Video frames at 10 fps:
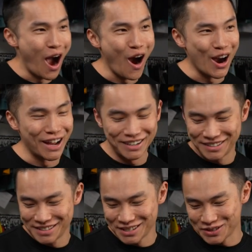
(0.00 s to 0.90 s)
All right,
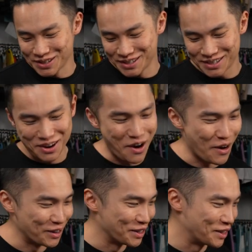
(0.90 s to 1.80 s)
this one's gonna
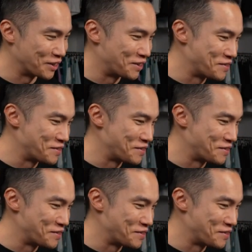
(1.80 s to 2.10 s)
hurt a little.